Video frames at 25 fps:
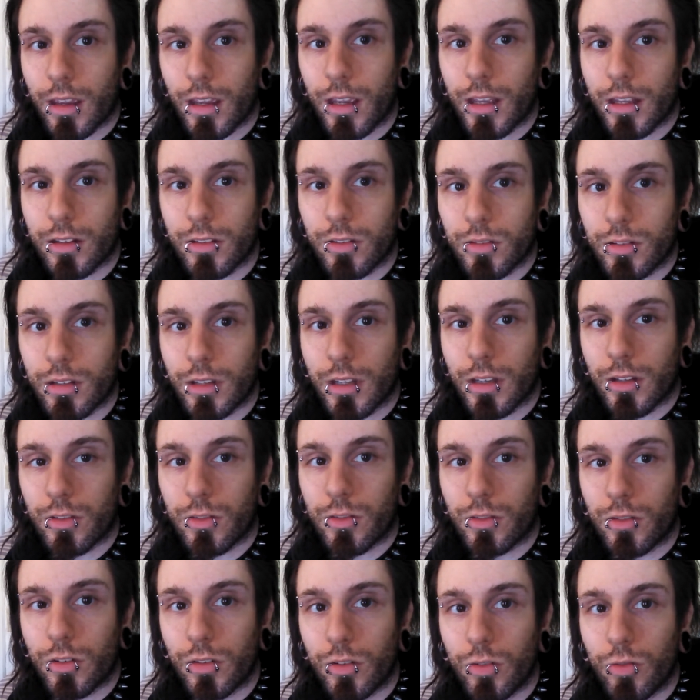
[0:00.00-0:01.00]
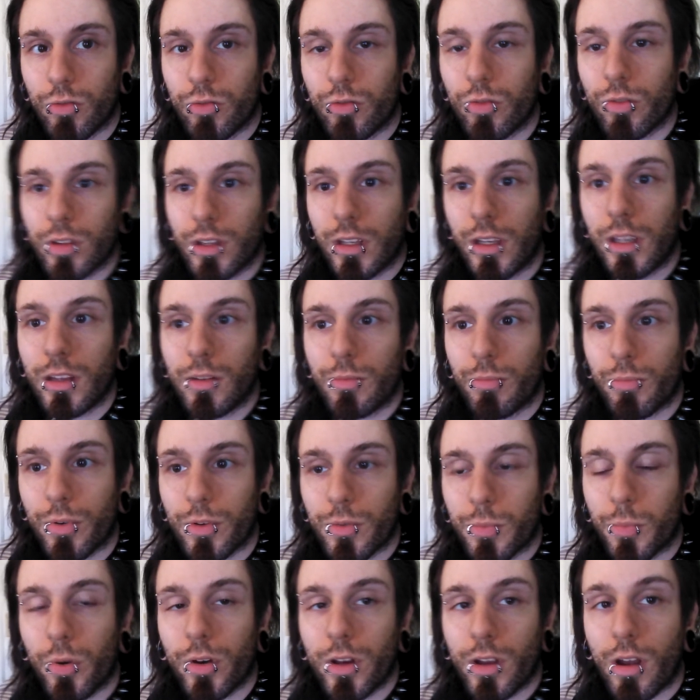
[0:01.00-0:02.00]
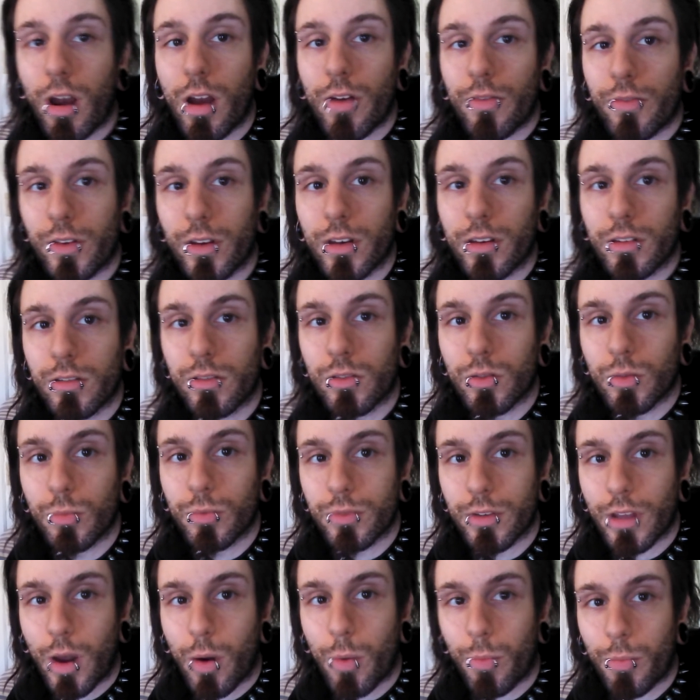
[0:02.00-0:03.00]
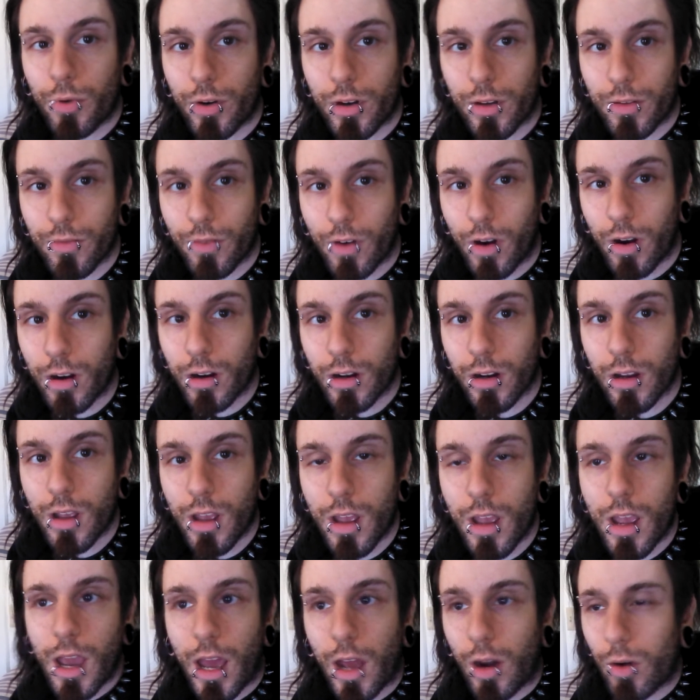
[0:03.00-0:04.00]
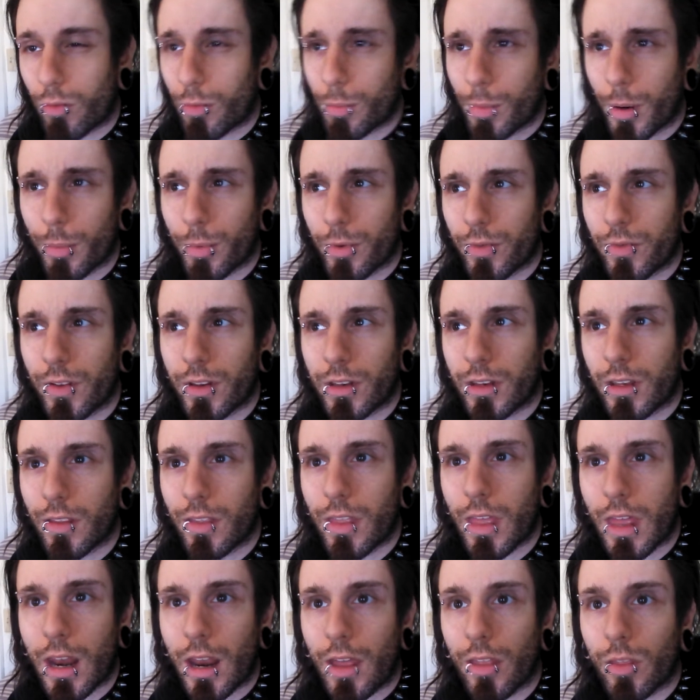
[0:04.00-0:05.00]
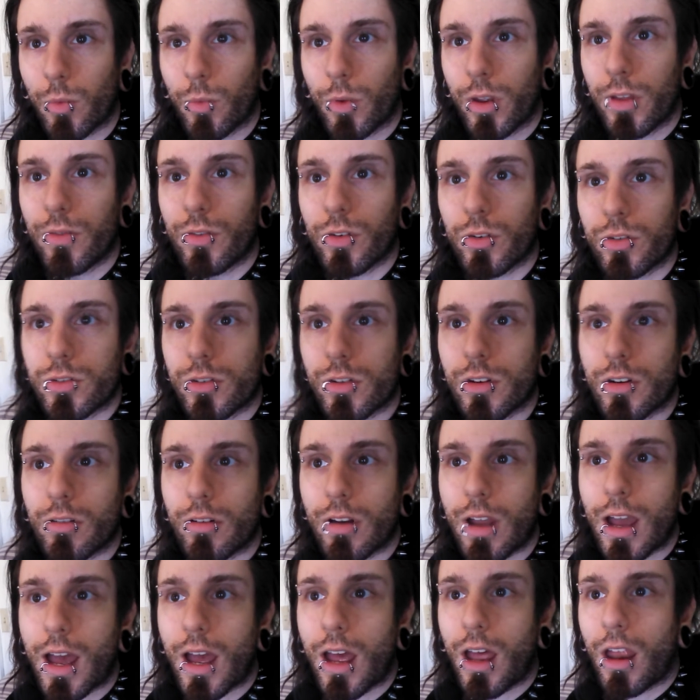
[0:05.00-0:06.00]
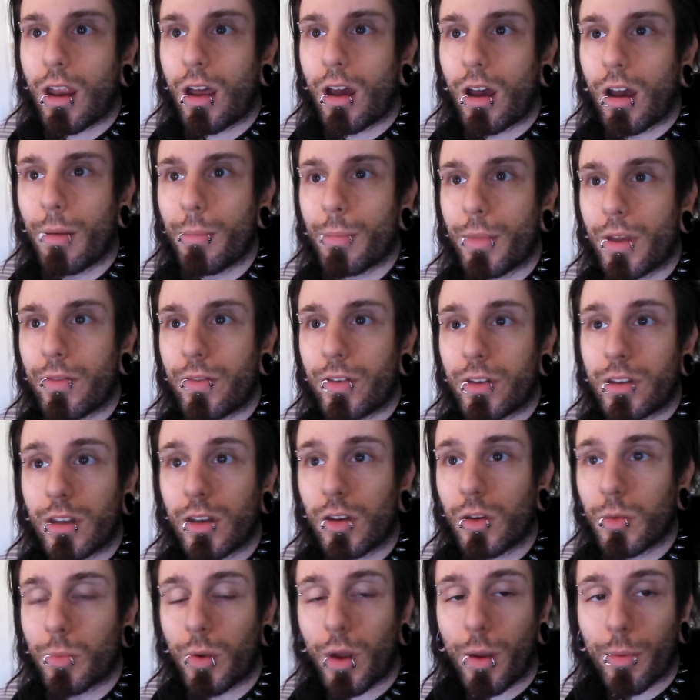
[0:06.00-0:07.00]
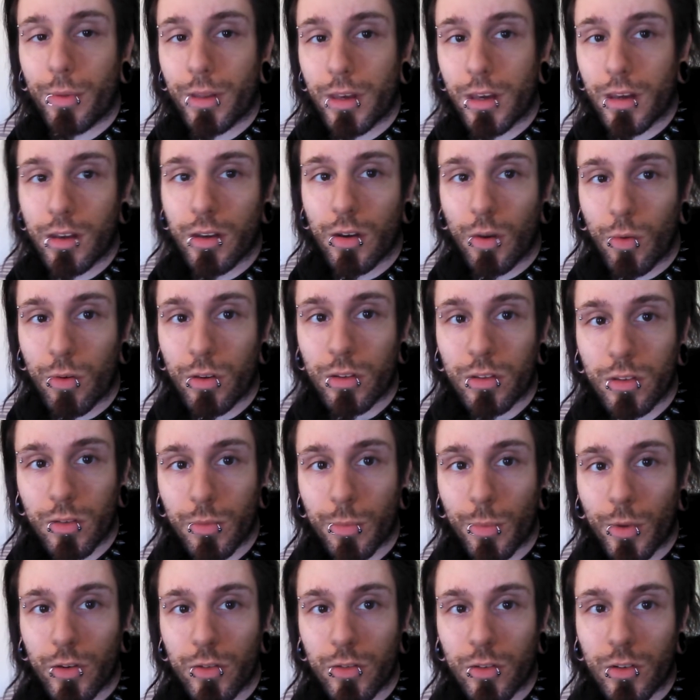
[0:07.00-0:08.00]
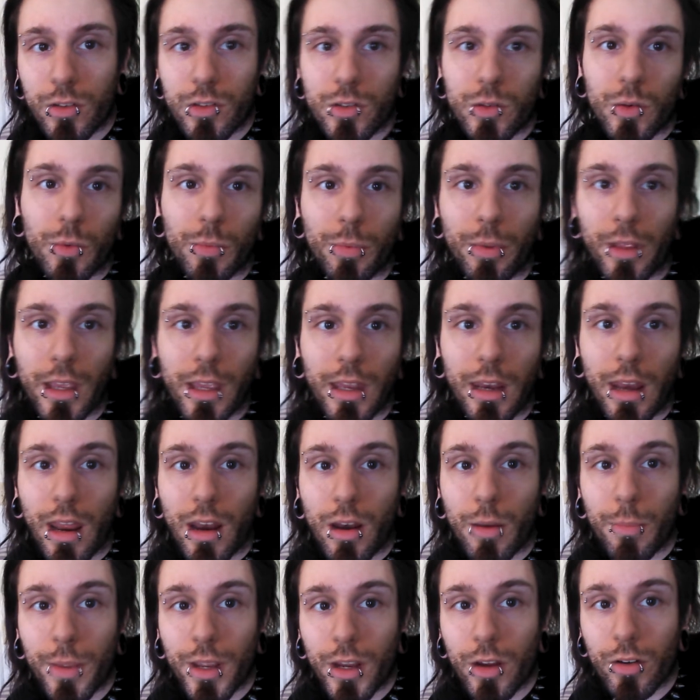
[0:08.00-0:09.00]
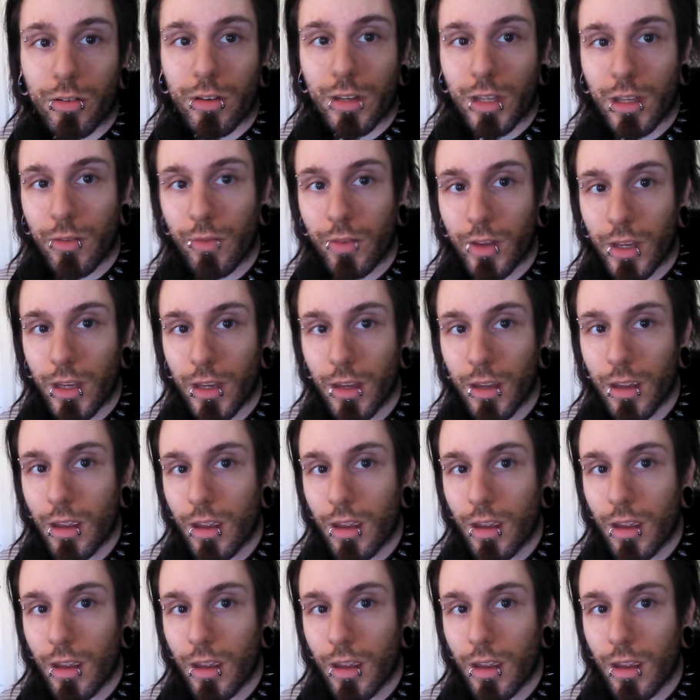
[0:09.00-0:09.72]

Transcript: It's usually pretty often zooms out pretty far. I don't remember if it did that on the Wii version or not. If it did, you probably didn't notice as much because you were playing it on a bigger TV.